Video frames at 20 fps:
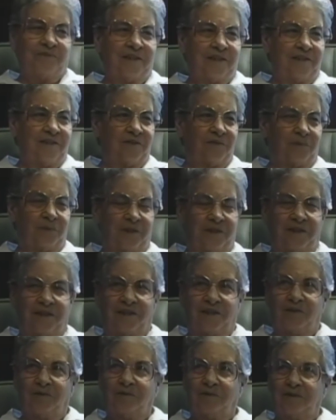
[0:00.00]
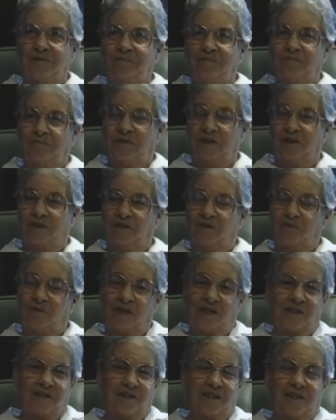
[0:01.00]
yeah. as we get older. But
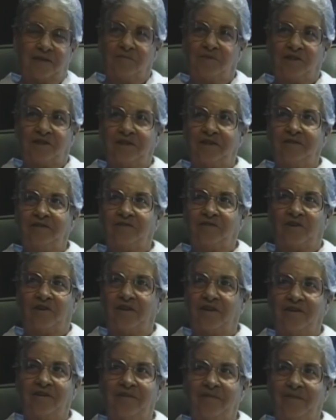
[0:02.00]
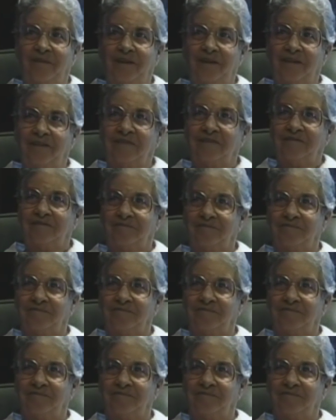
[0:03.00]
otherwise, I'm still trotting around.